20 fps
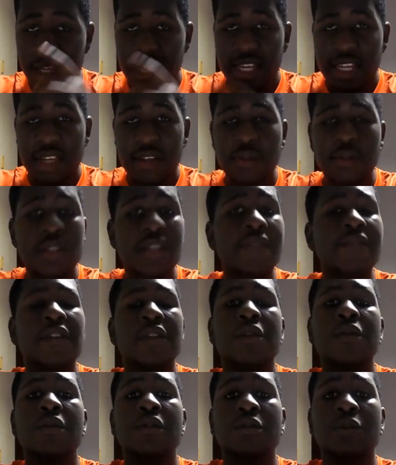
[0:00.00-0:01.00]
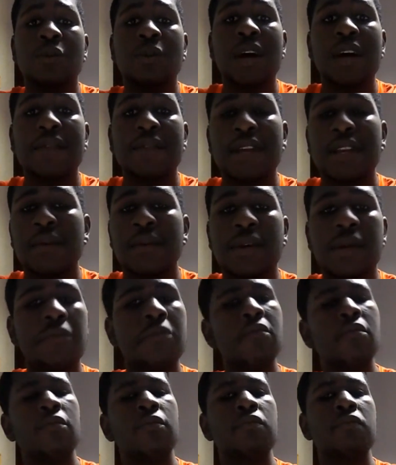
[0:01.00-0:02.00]
It was something to do with his wife, anyway.
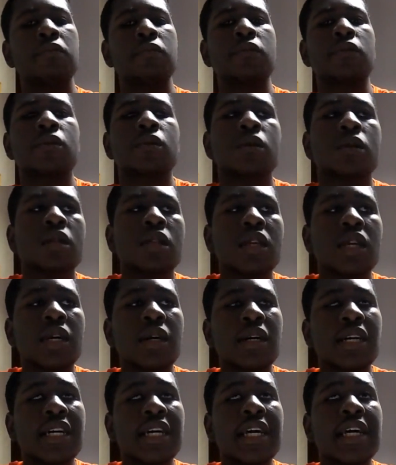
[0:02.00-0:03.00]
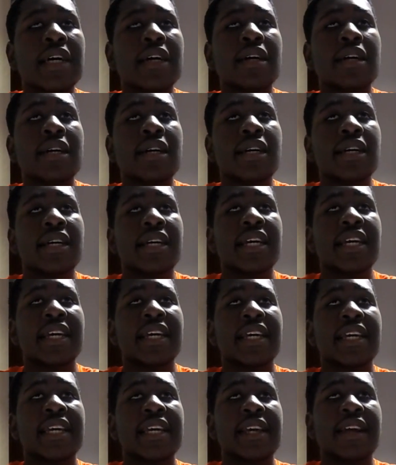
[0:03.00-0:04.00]
But yeah,
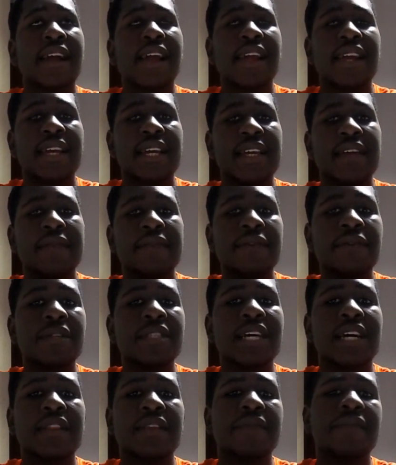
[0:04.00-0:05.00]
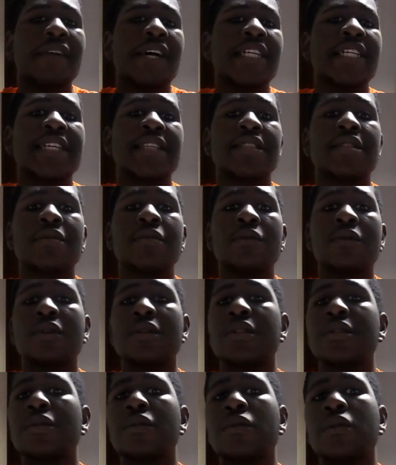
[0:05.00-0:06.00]
he feels that the Flash has some
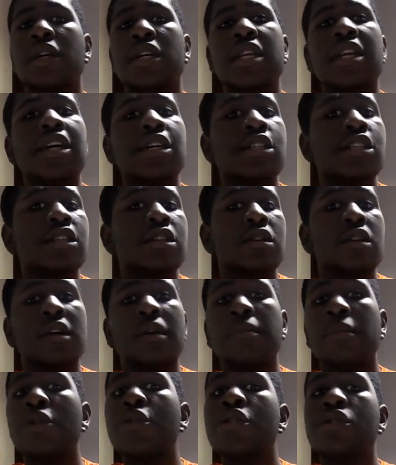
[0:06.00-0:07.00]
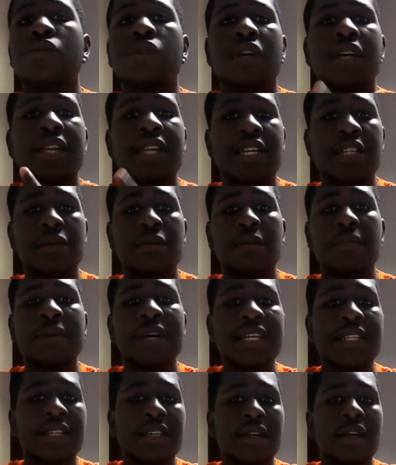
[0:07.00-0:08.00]
sort of connection, emotional connection with
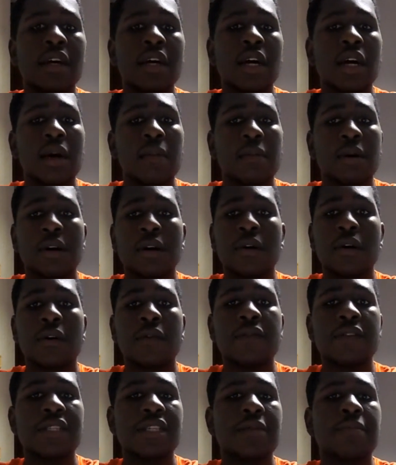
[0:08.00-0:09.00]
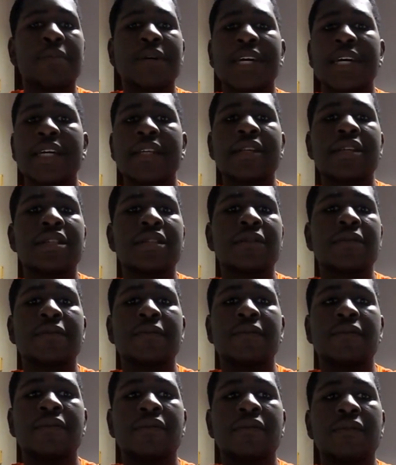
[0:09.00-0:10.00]
Patty, but obviously Patty doesn't
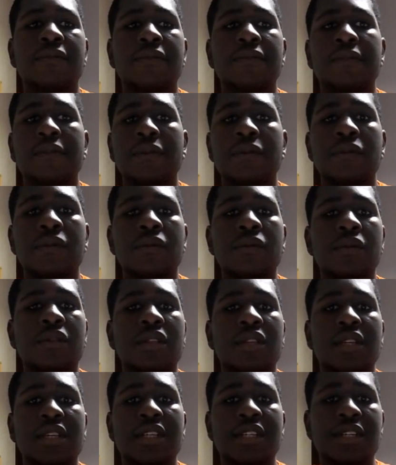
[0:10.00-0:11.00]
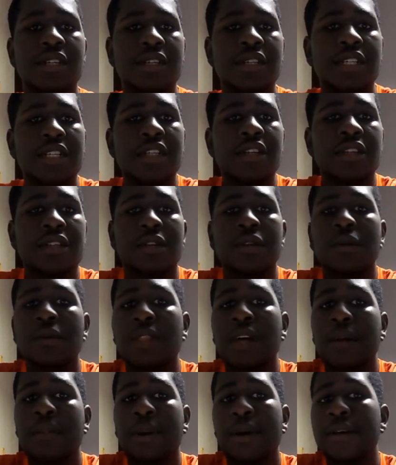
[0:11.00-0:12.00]
feel she, she doesn't know
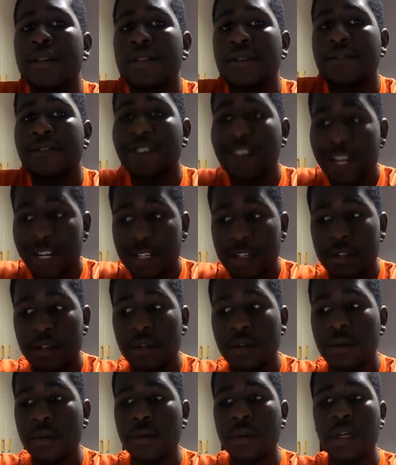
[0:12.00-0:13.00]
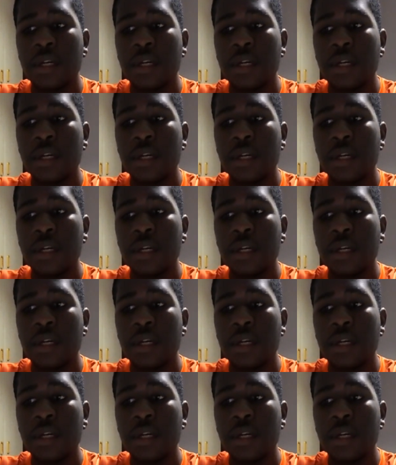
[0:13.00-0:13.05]
that Barry's the Flash, so